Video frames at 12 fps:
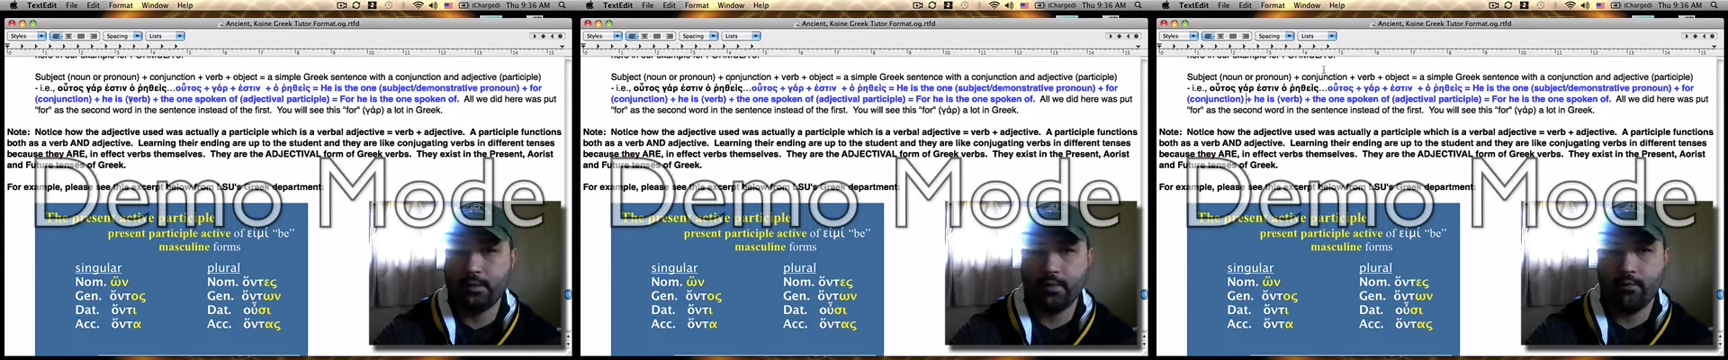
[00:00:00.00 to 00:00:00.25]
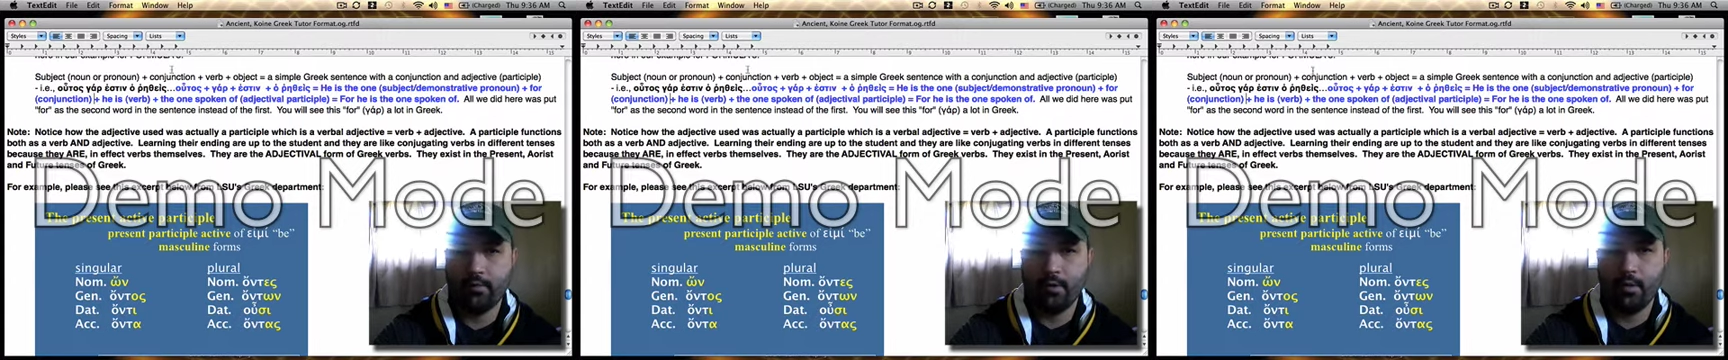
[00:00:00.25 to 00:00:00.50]
the
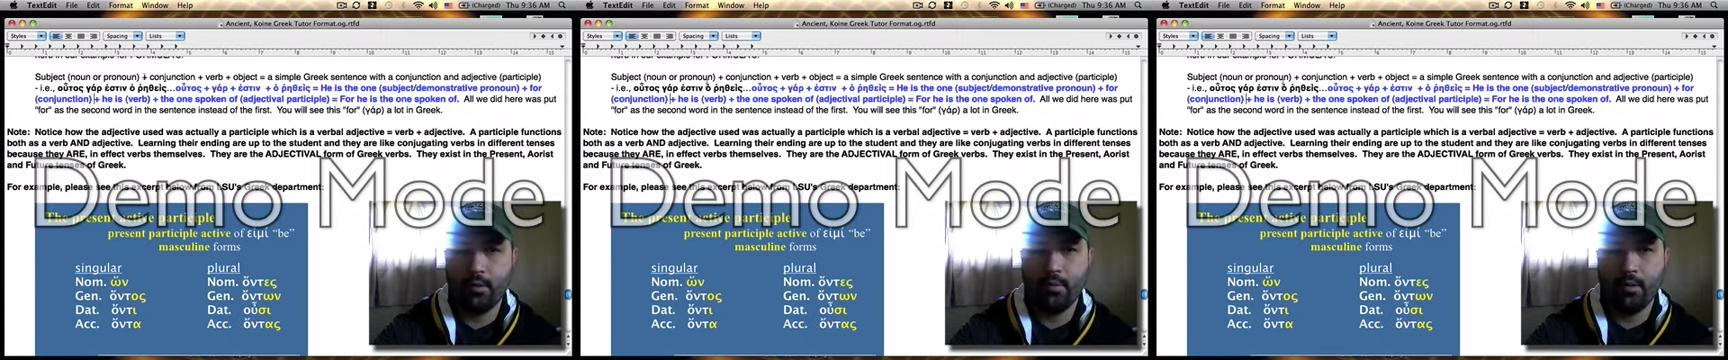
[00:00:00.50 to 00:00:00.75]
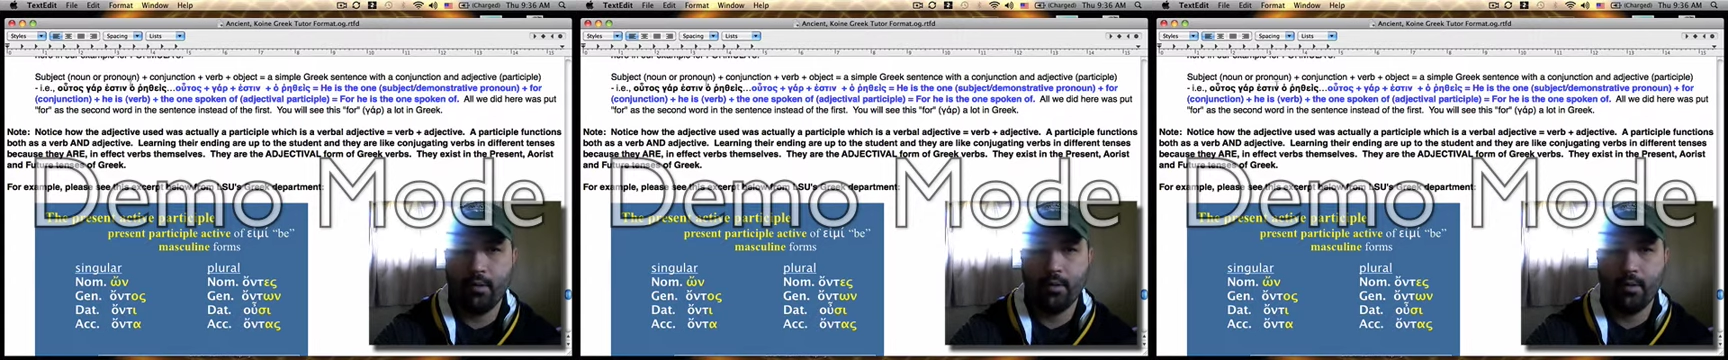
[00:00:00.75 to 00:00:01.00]
verb,
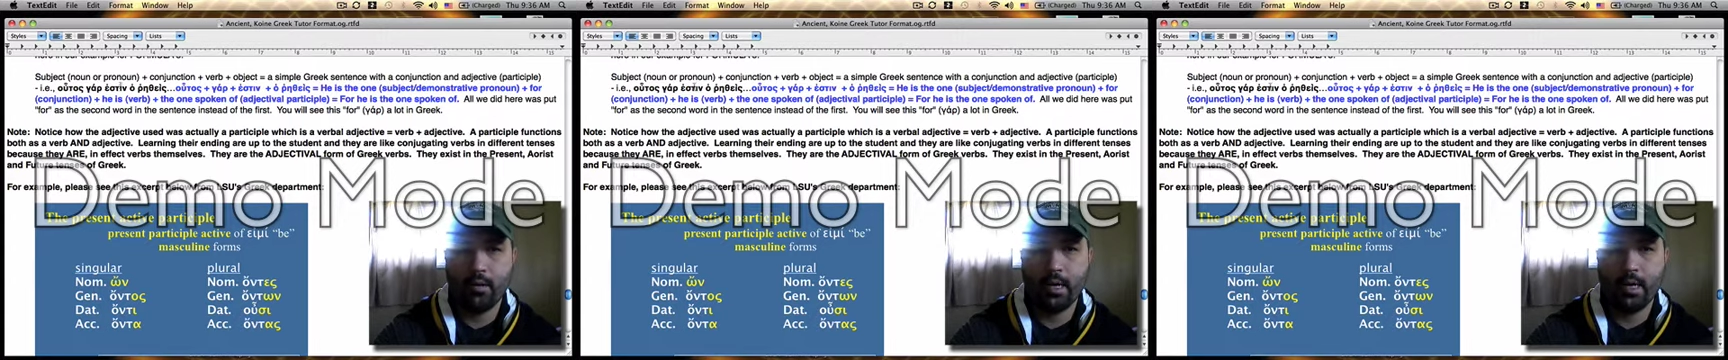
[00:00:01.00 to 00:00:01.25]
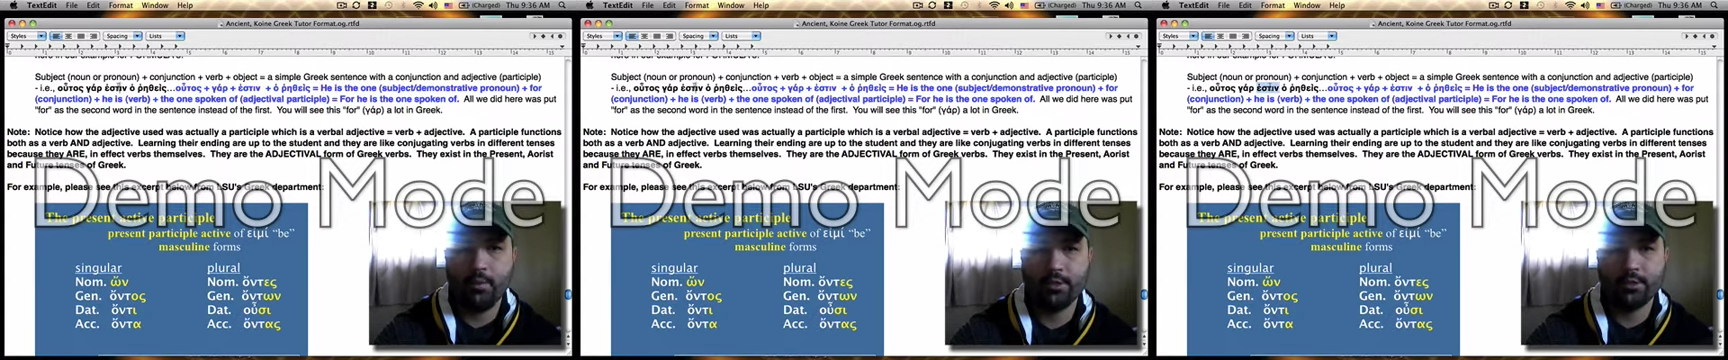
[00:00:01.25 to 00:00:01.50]

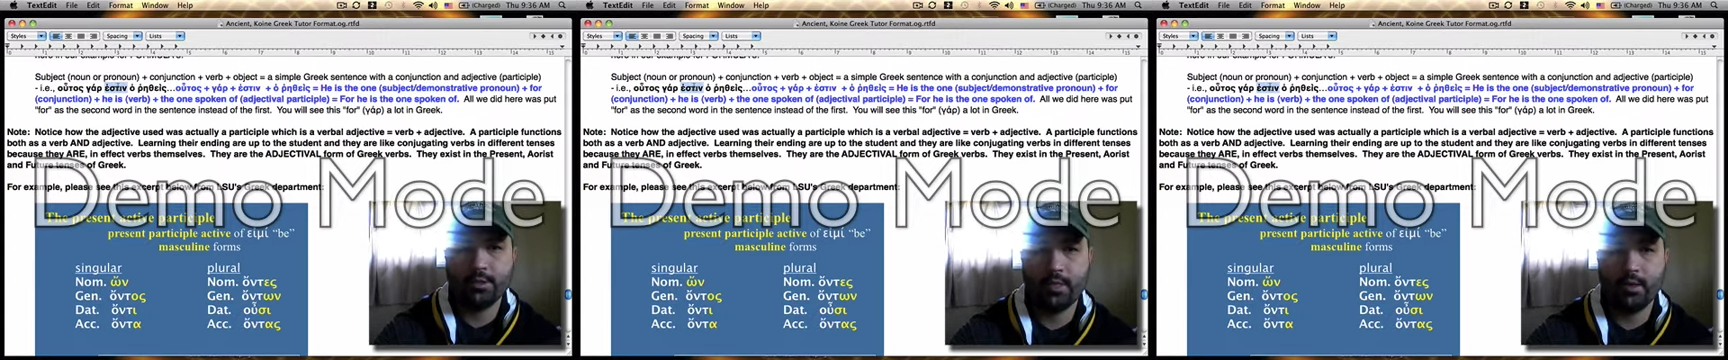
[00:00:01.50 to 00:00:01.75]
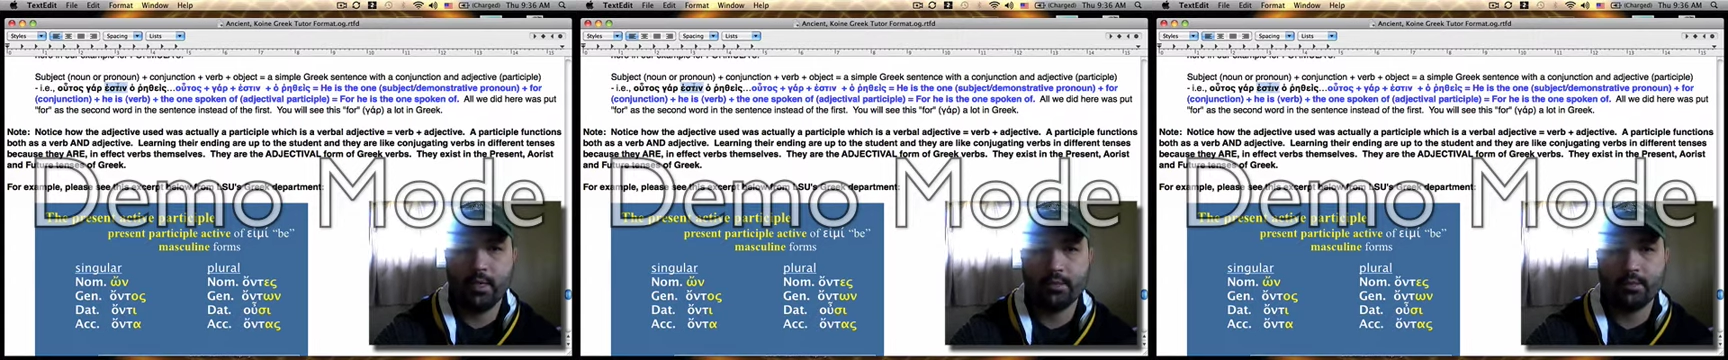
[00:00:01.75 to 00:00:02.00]
okay, which is
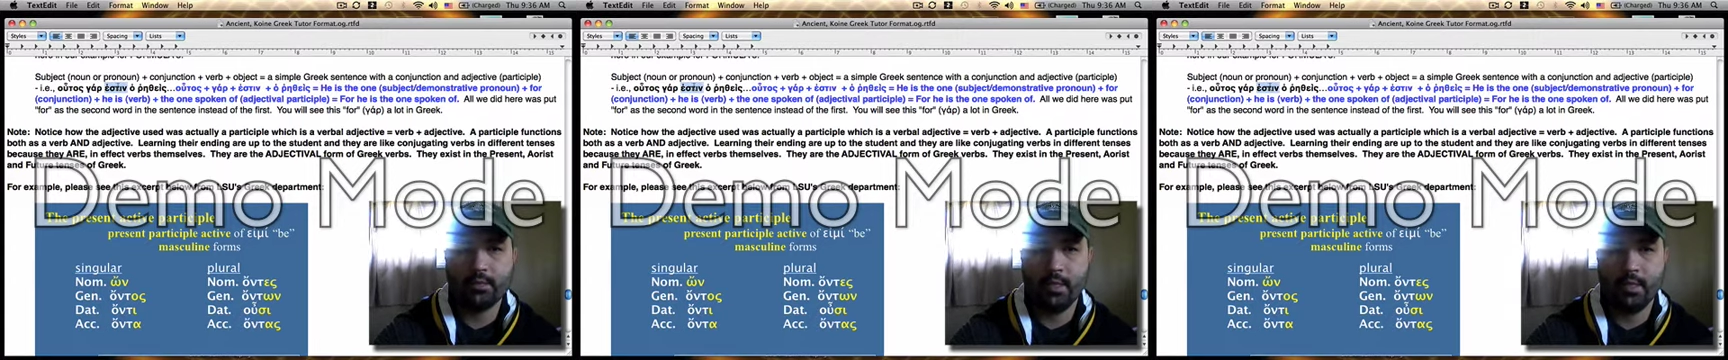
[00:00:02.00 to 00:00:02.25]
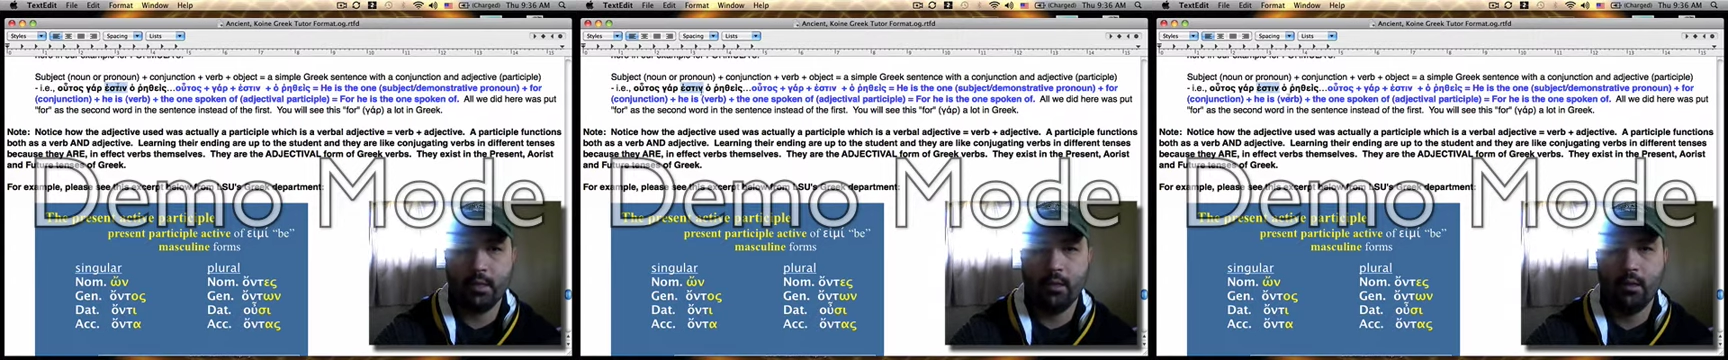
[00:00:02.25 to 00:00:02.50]
here,
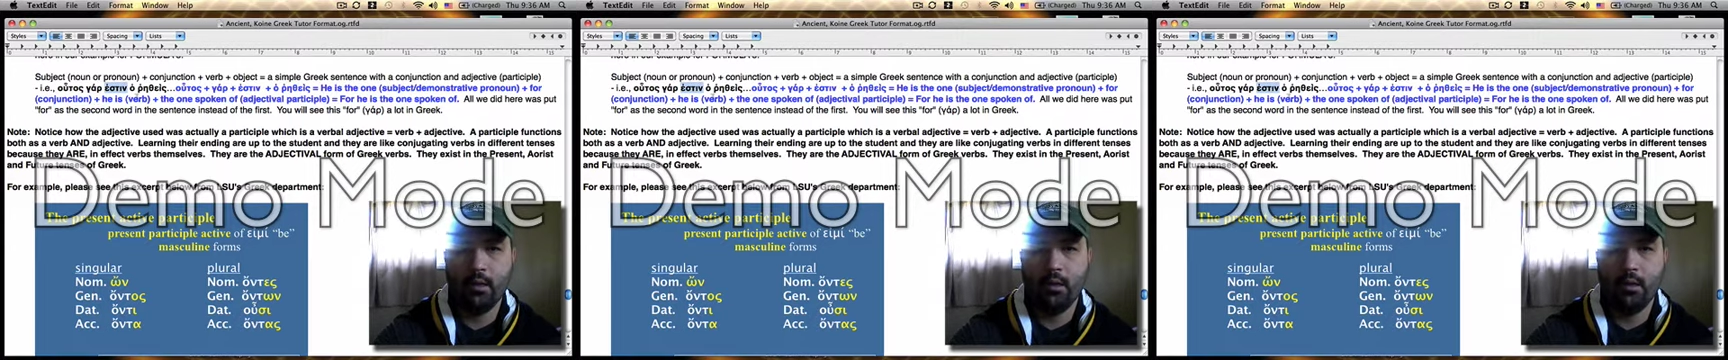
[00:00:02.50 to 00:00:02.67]
estin,